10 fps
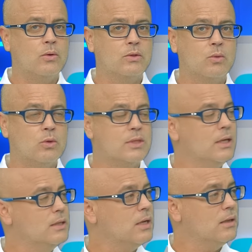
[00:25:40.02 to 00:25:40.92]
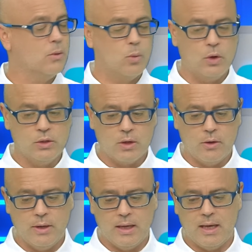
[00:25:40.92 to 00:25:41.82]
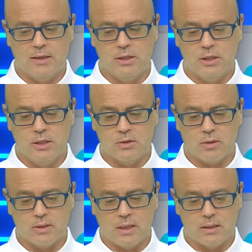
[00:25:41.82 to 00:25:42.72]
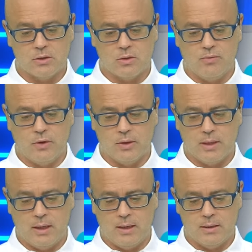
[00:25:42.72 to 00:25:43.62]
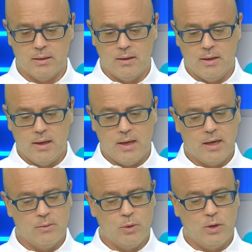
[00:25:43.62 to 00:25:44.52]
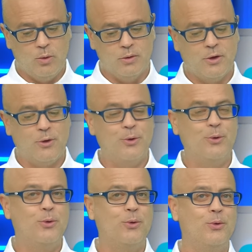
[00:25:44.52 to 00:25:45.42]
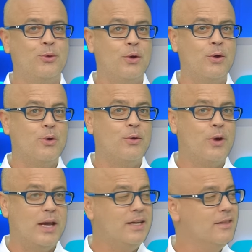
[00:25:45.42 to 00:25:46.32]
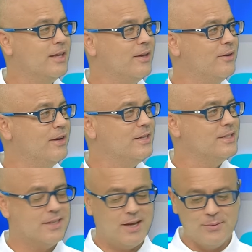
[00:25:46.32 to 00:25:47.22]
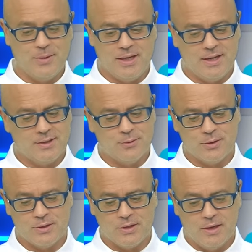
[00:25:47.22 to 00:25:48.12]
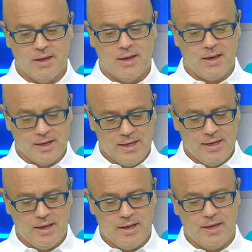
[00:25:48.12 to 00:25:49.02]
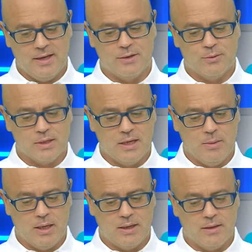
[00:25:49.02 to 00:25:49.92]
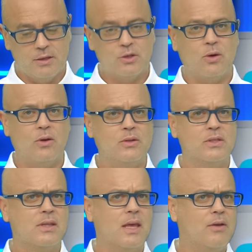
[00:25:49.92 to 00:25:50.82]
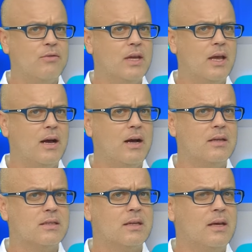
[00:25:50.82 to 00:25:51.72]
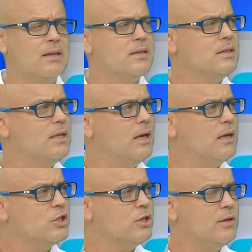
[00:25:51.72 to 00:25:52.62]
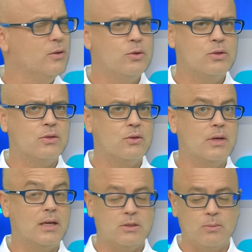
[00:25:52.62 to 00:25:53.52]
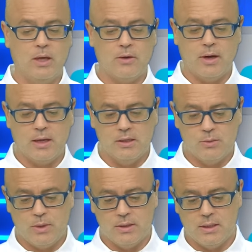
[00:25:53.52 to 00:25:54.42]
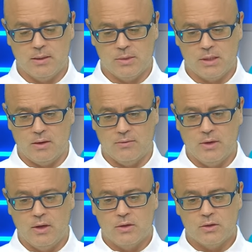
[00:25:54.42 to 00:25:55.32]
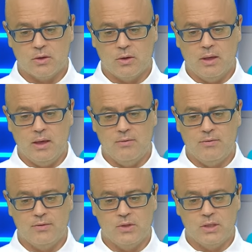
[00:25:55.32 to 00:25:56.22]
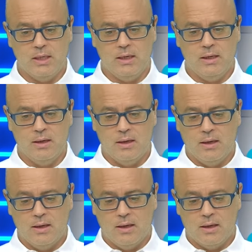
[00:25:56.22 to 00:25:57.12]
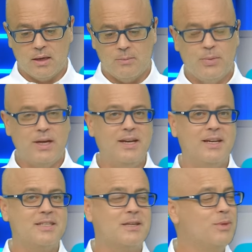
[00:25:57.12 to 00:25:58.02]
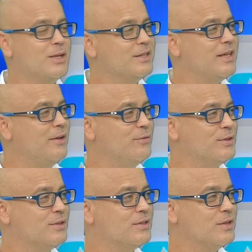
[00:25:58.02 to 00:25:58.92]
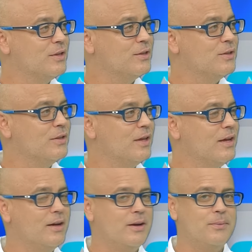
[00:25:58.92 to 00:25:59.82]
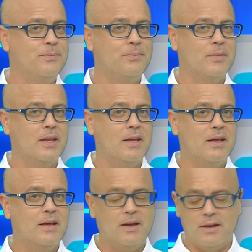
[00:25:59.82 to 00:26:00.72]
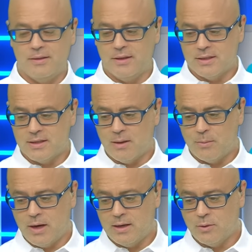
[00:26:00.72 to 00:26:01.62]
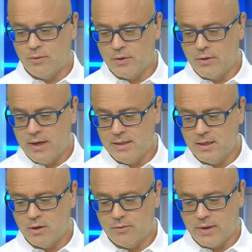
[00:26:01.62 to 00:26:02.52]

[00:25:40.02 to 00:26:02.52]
towards the inside, the worst going, and she just got touched off on the line. And we all know who ran in that race. I mean, it was Lucky Lad, it was Gimme Another Chance, the Africa House, Ziyasha, who's turned out to be a cracking sprinter mm-hmm. himself. Mm -hmm. So if she can put in a similar effort um, uh, this time round of a rating of